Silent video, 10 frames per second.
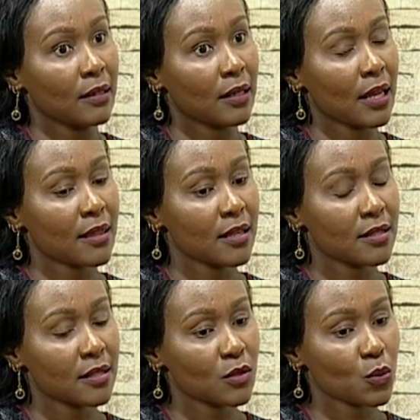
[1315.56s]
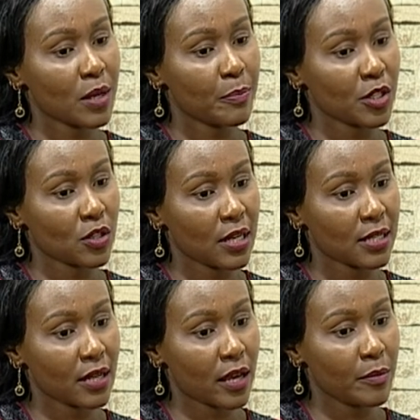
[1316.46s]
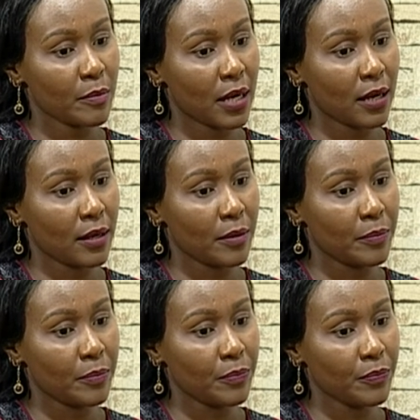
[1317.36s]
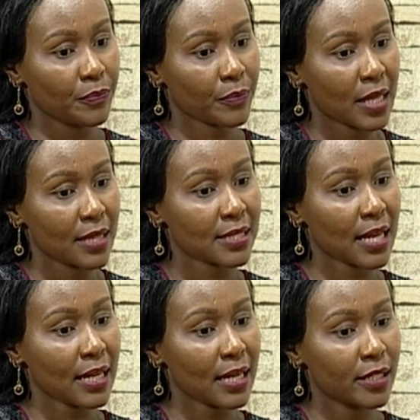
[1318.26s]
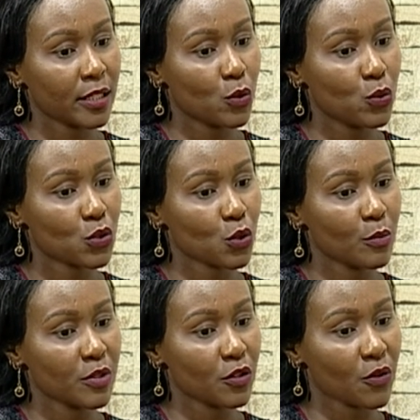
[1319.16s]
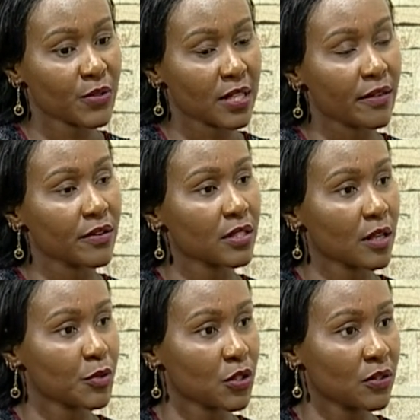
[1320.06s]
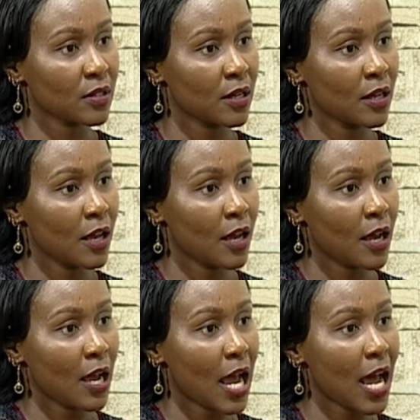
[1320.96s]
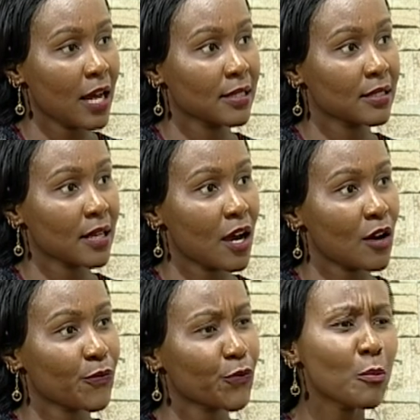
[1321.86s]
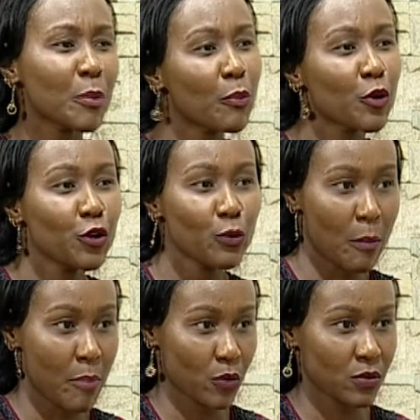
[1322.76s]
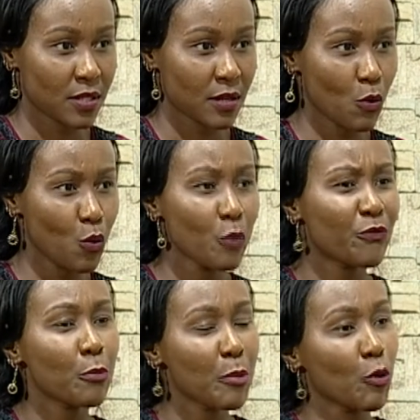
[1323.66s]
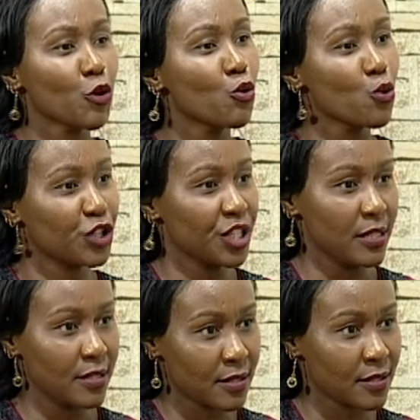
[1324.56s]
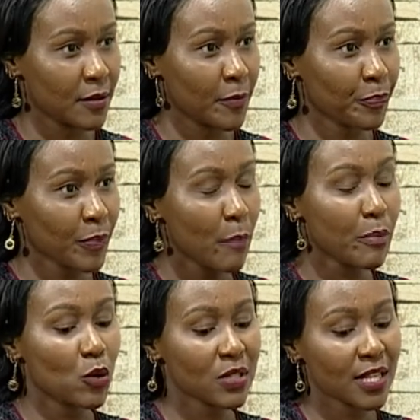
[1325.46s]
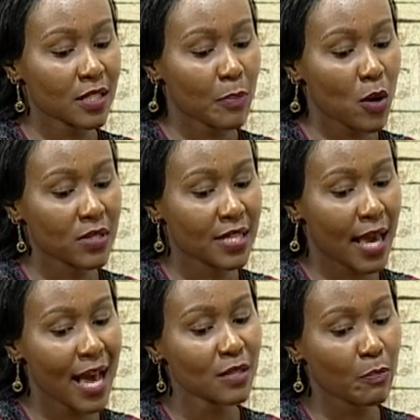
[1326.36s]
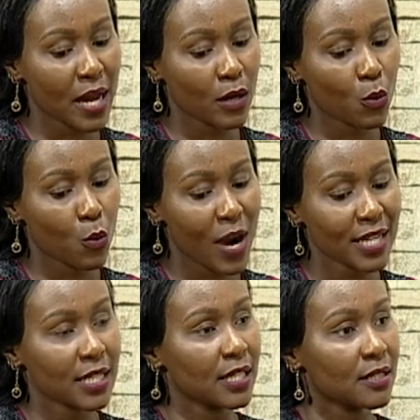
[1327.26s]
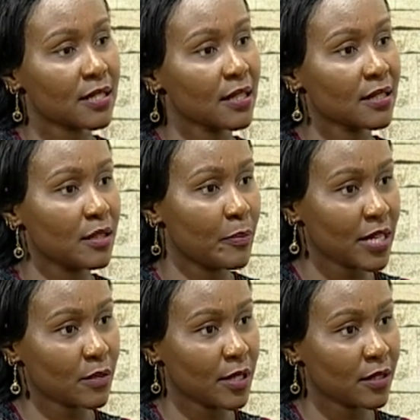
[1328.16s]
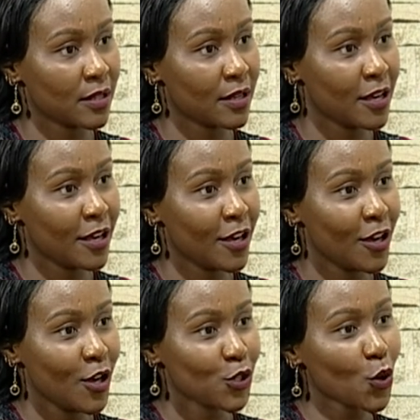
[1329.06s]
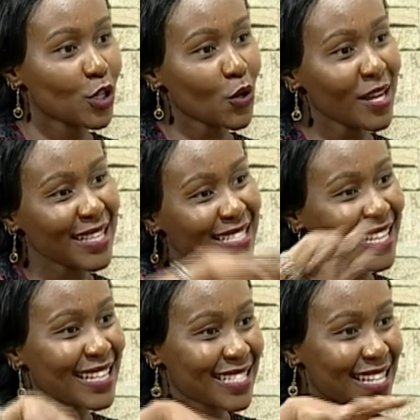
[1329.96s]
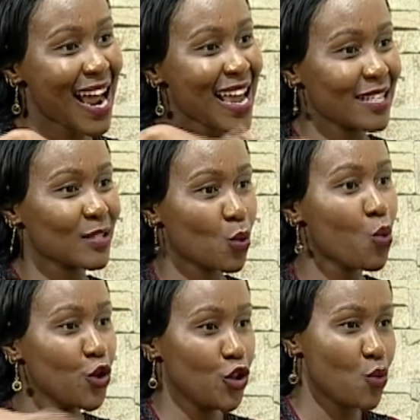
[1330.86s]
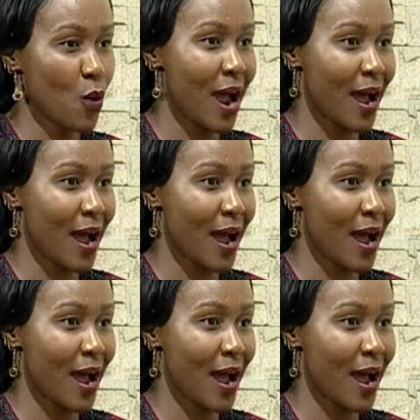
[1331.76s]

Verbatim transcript: like there's this one particular time, um, there's a lady who stormed the office at the reception. Mm -hmm and uh, few people knew about few people knew who she is yes because the spouse the husband worked in sales department ah, okay. so it's only the sales guys who knew her